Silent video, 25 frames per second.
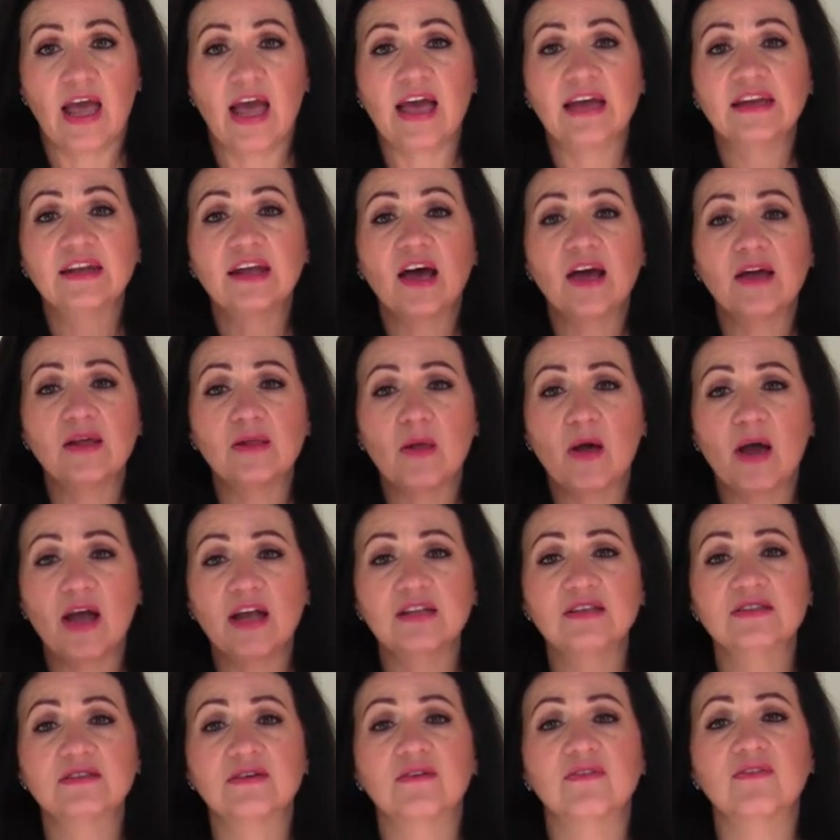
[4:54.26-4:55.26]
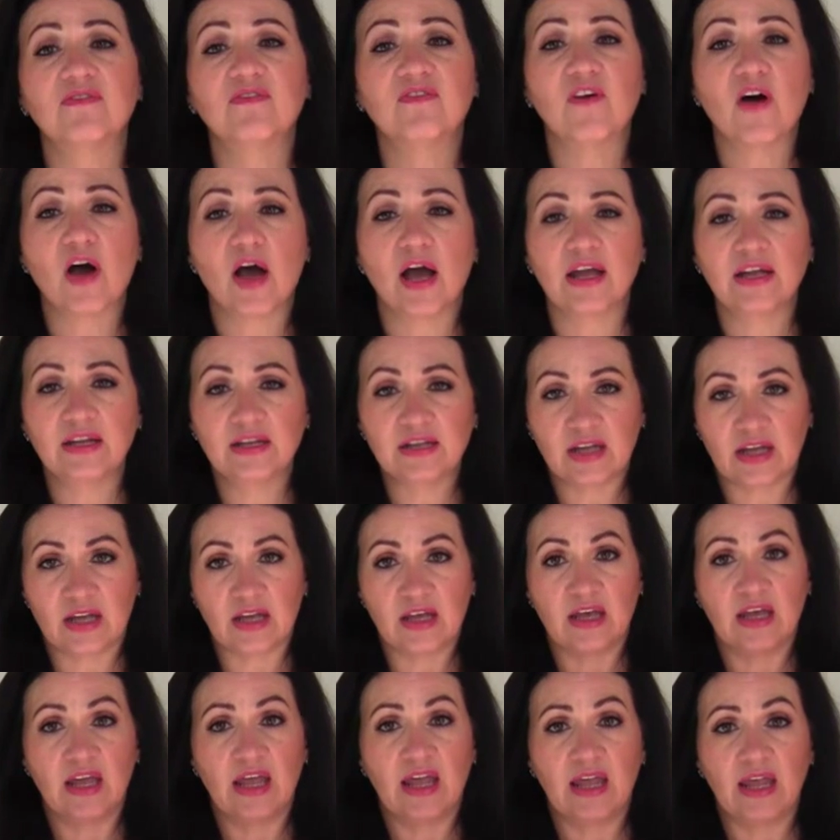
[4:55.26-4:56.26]
And I like to find
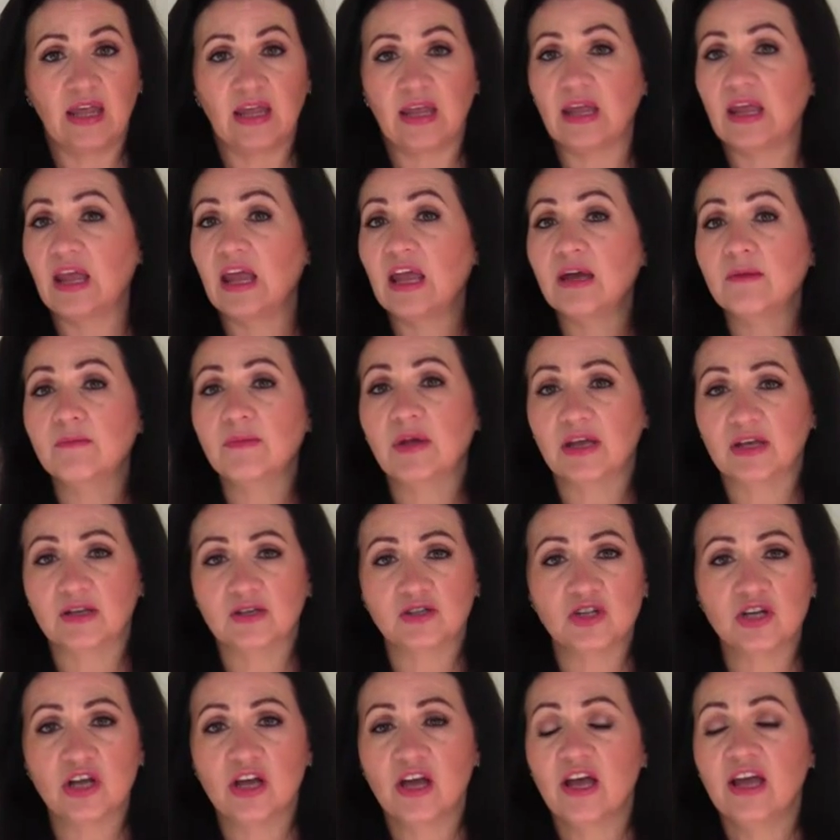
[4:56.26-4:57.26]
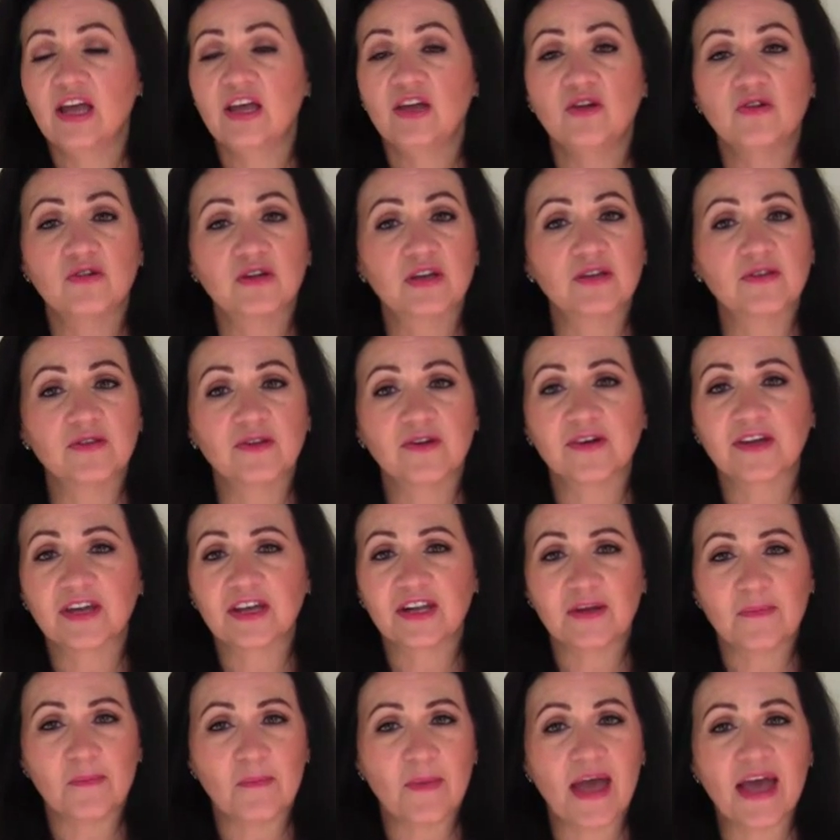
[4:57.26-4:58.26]
a image. You can look
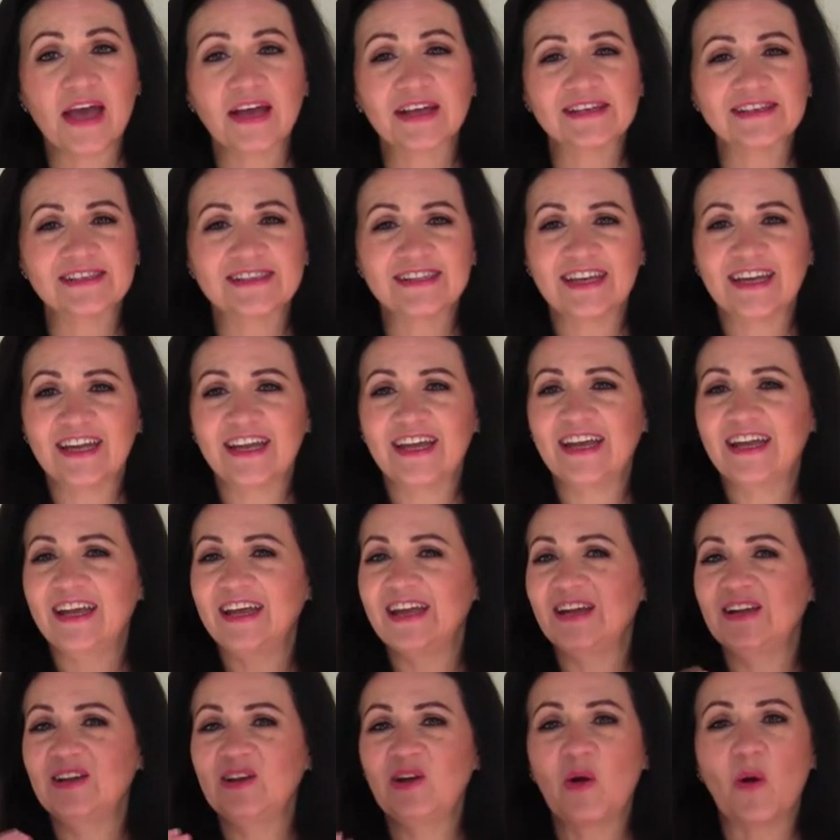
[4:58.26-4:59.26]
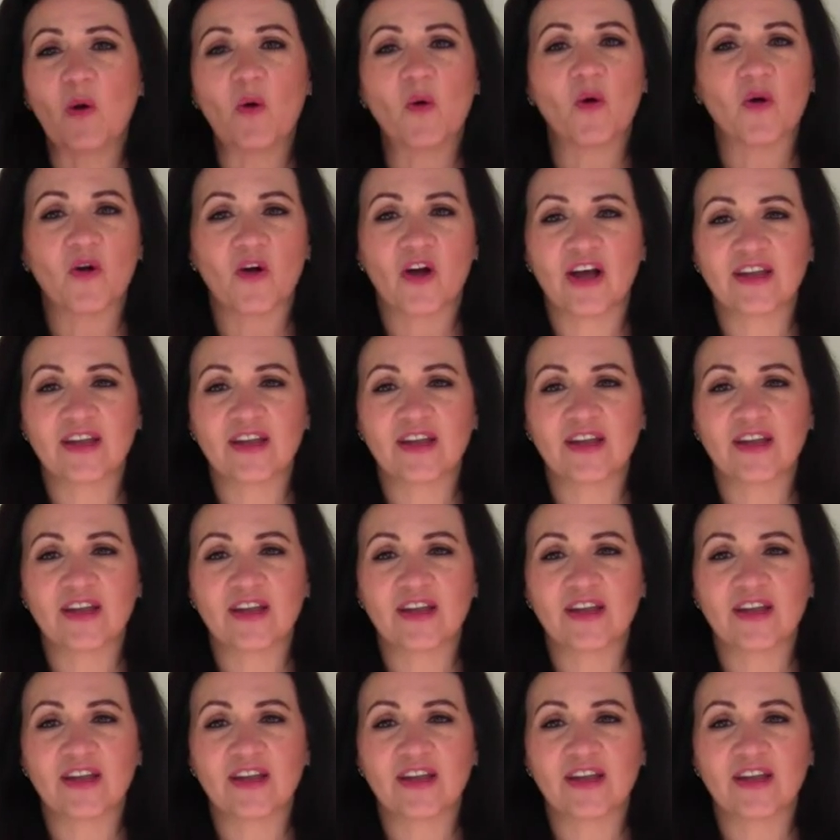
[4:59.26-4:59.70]
in a magazine or